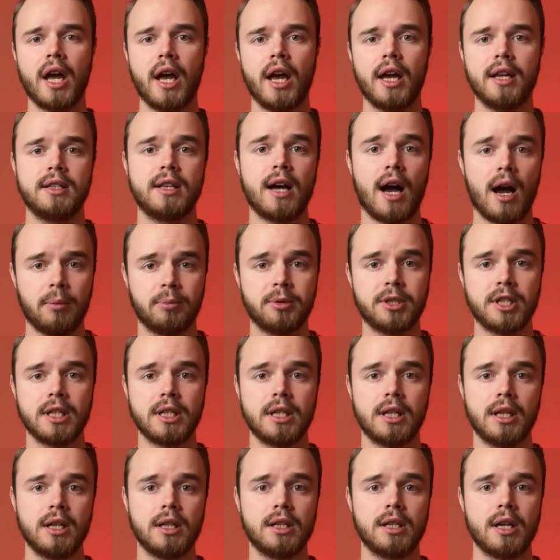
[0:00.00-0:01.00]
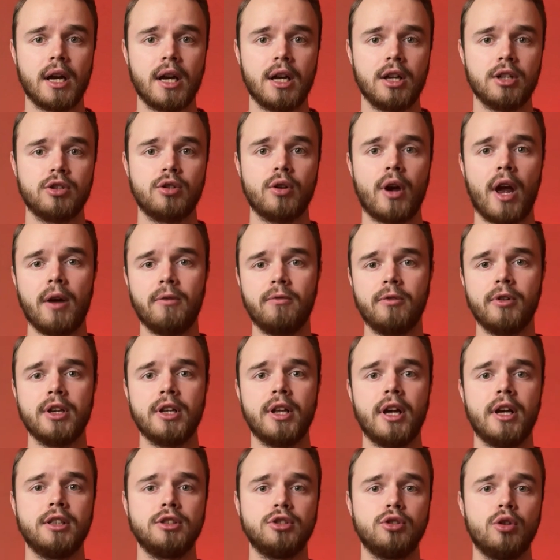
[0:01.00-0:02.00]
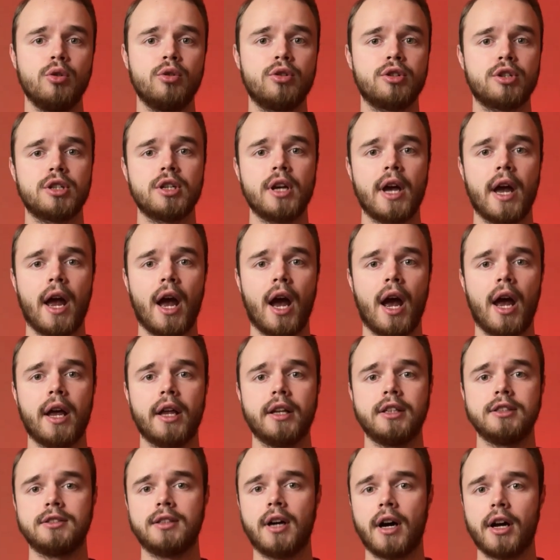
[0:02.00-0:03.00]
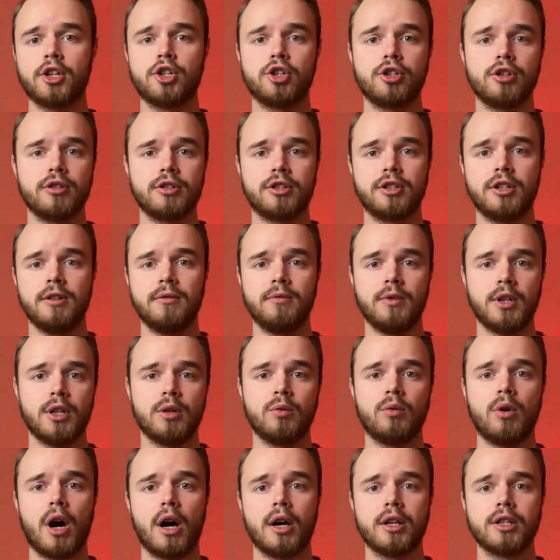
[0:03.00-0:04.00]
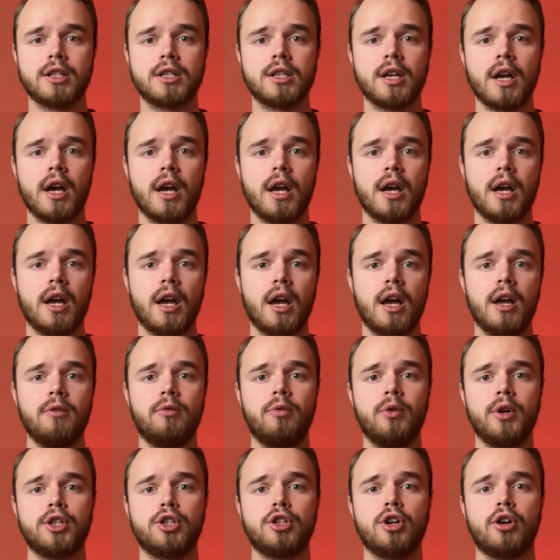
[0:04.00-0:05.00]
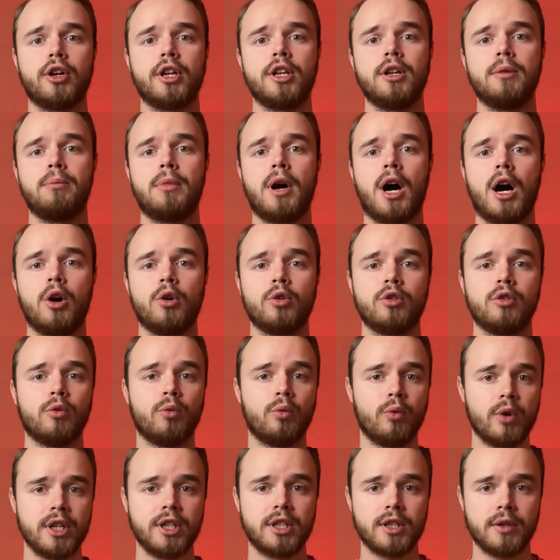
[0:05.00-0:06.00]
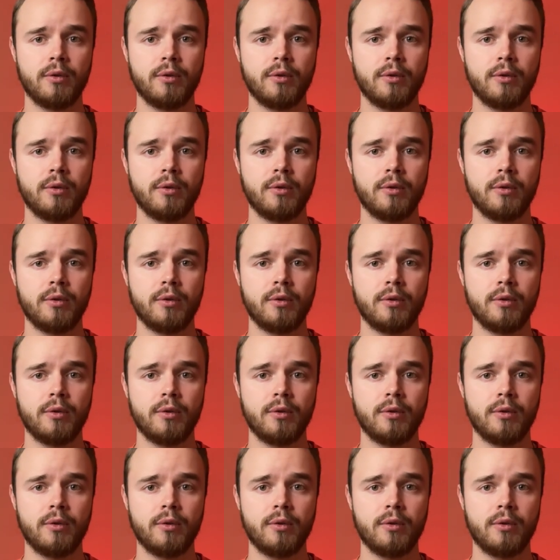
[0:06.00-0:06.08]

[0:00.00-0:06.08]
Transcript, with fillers: adapting it to everyday looks and luxurious evening ones if we're talking about the winter